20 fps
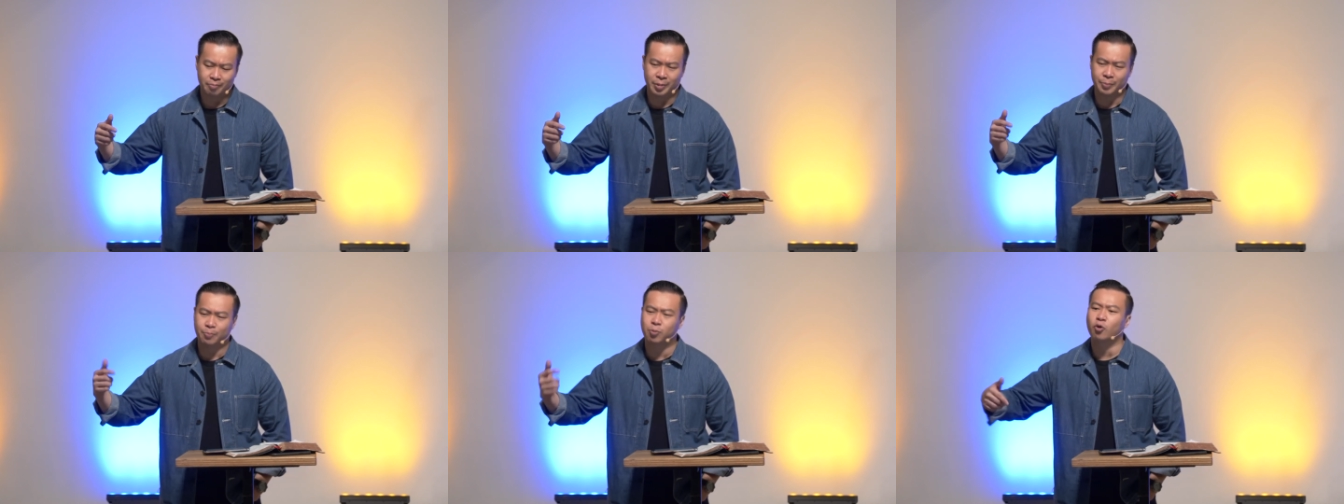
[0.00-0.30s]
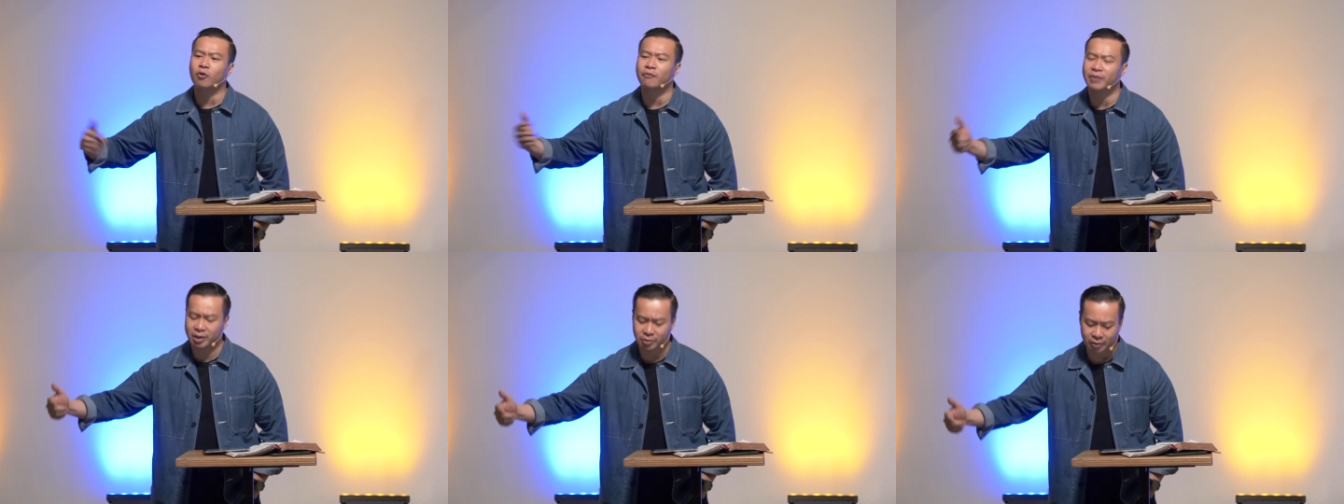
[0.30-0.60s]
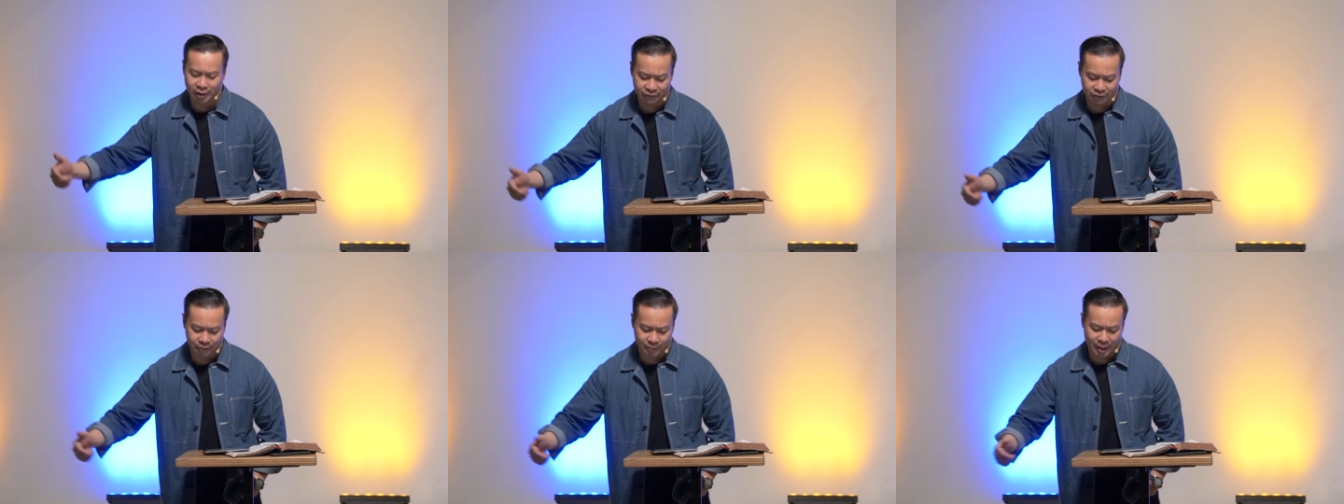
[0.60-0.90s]
be proven
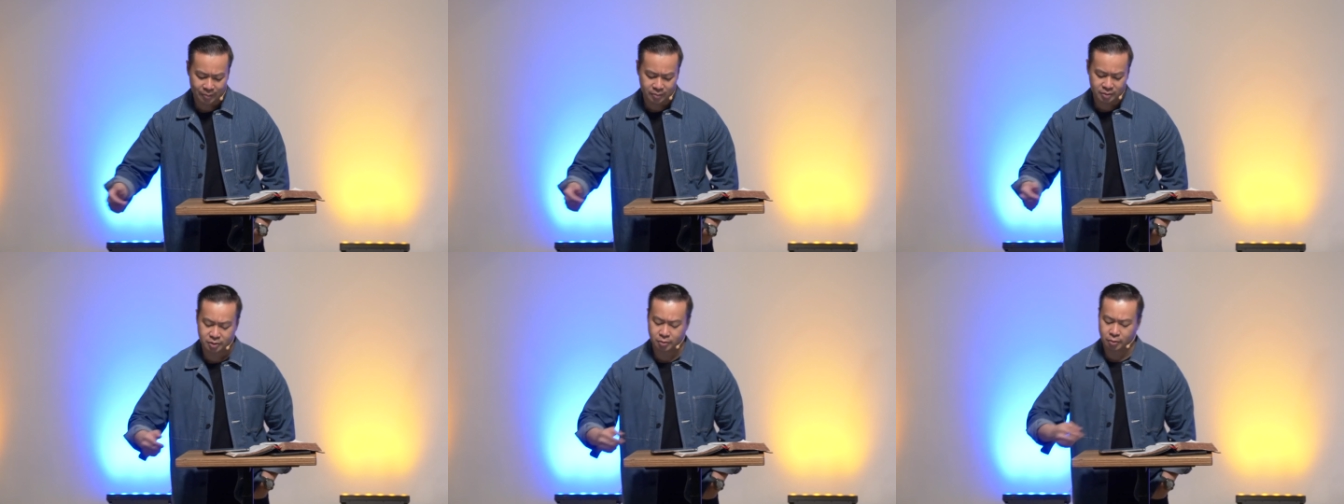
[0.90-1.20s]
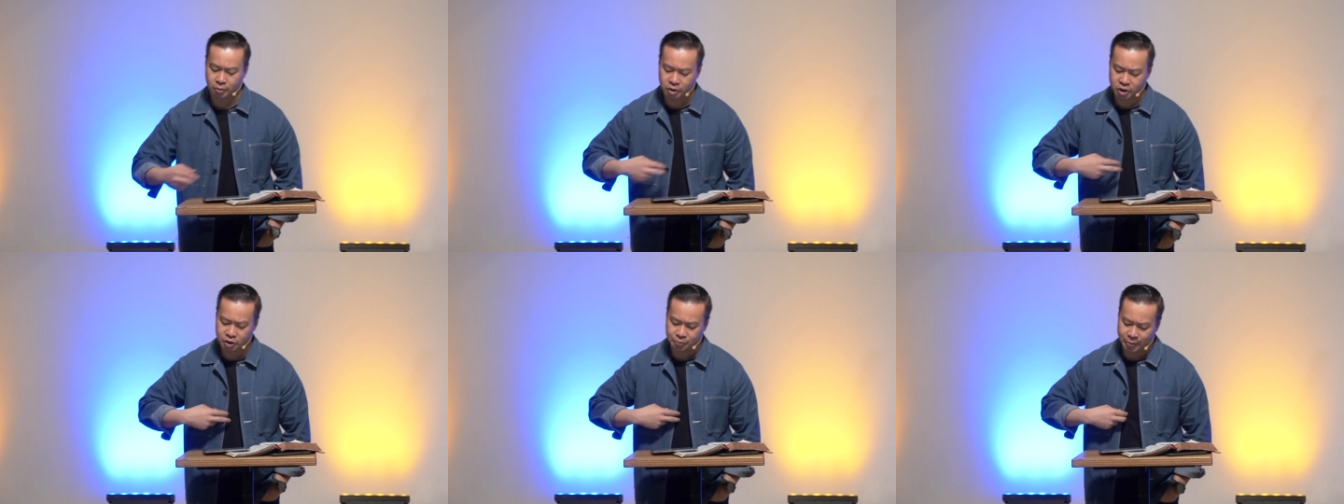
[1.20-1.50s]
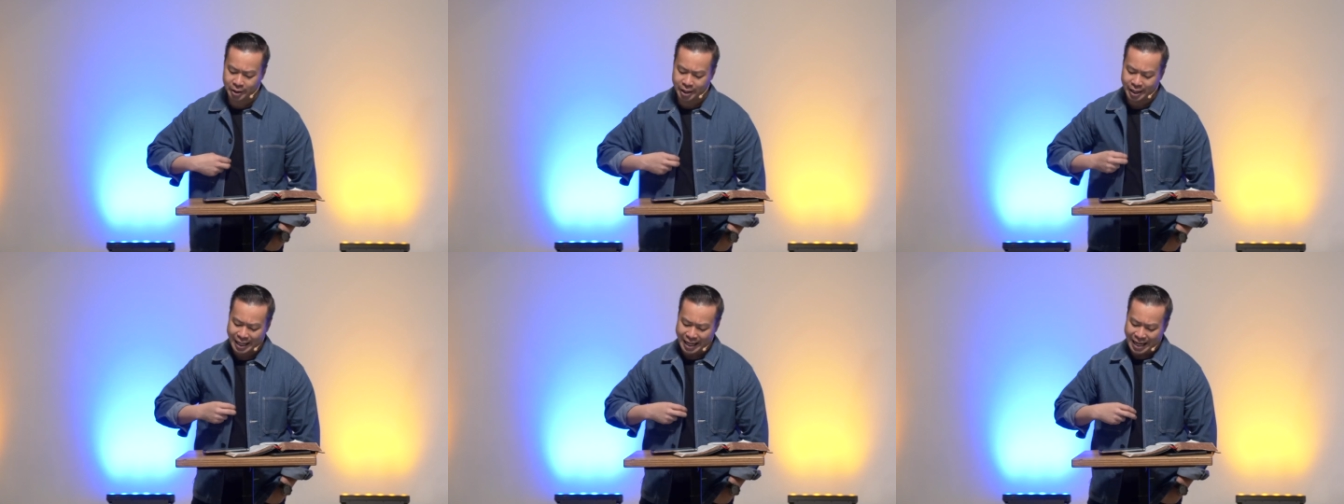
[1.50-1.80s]
to have the baptism of the Holy
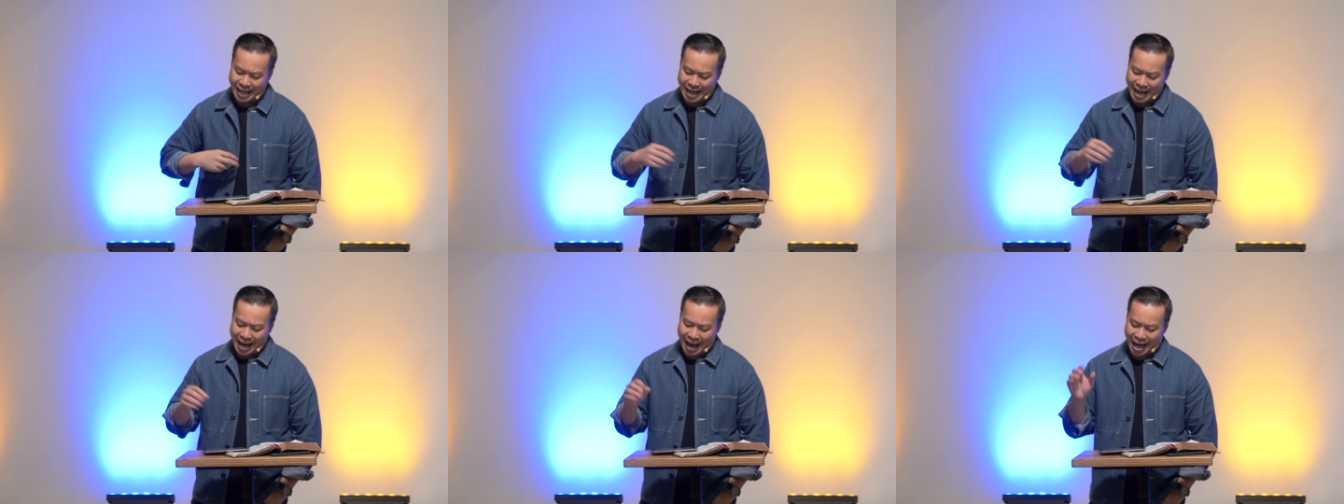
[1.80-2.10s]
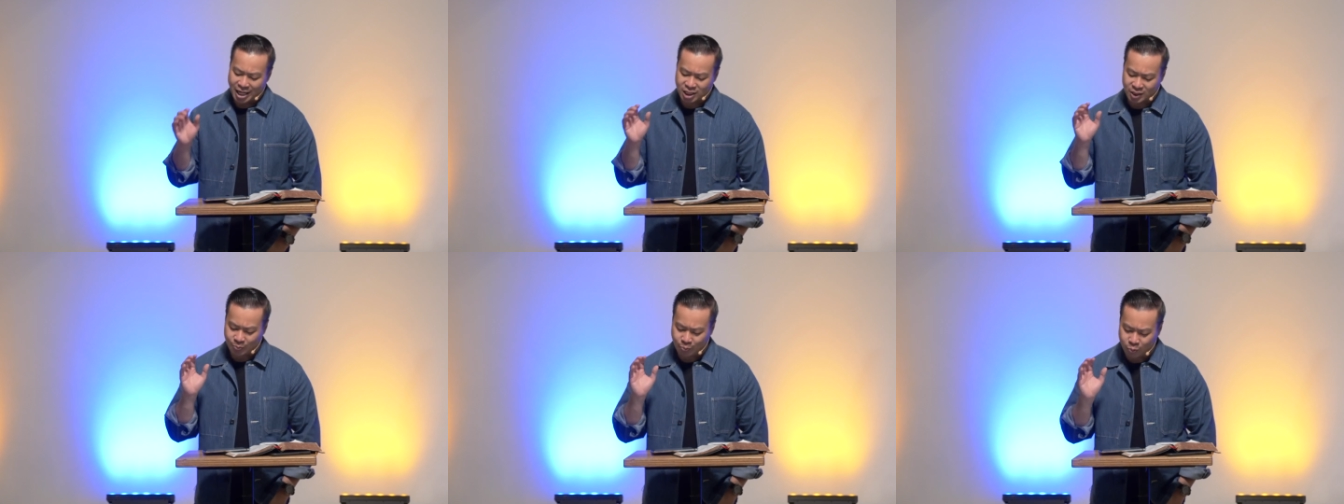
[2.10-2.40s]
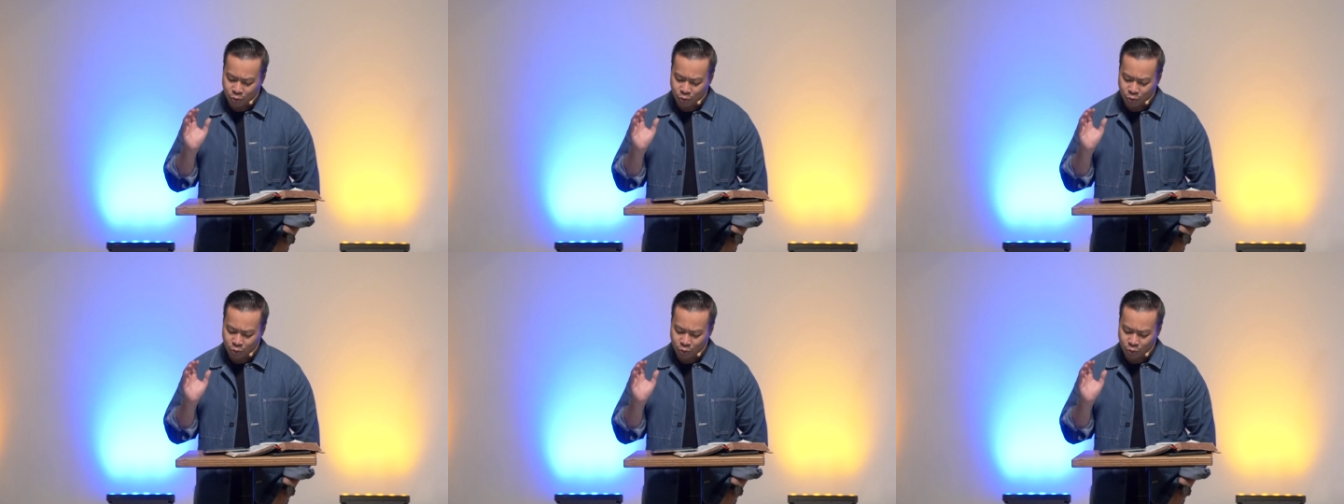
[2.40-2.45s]
Spirit has